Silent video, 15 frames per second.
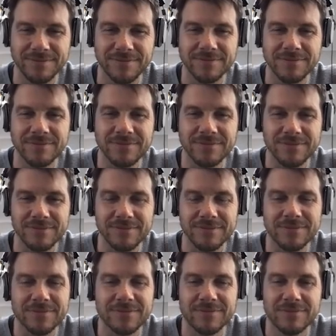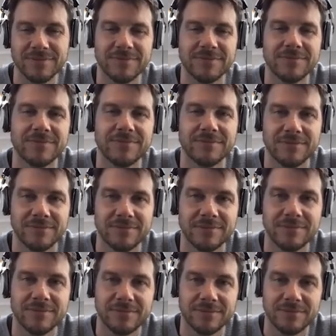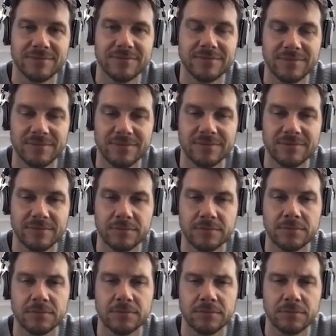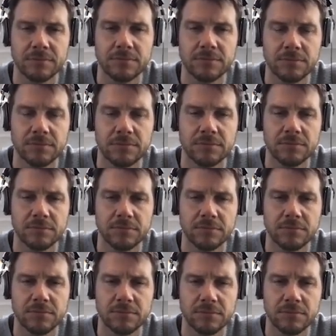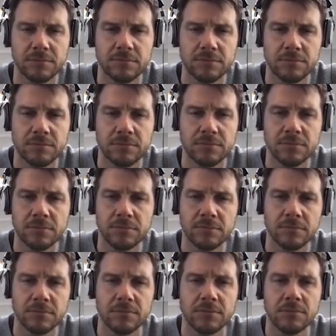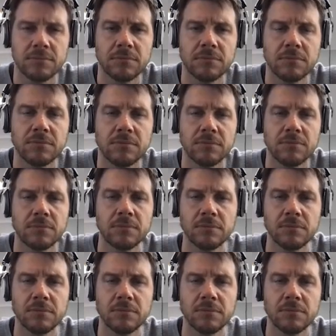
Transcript: No words are spoken by the person on screen.